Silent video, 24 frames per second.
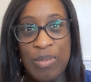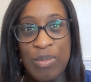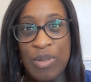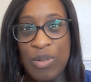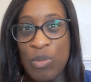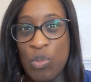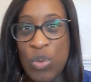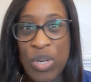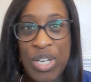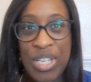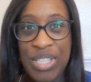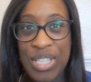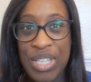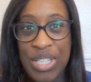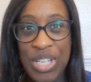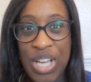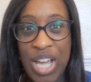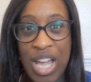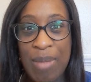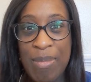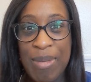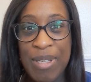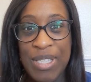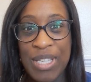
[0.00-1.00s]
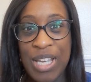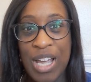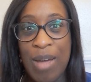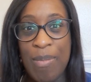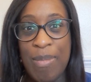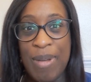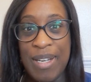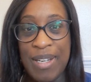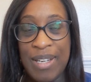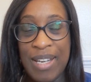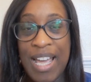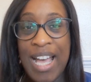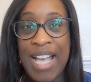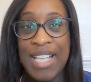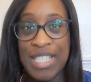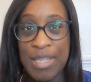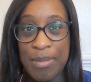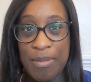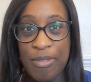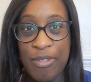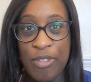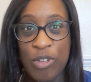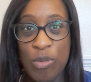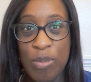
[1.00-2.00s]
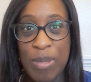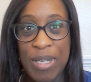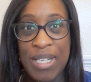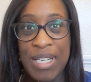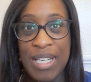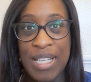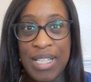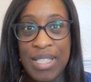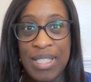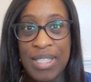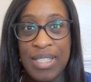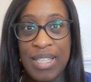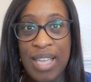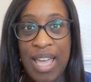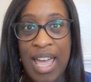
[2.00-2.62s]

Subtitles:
winter time is coming as I'm filming this,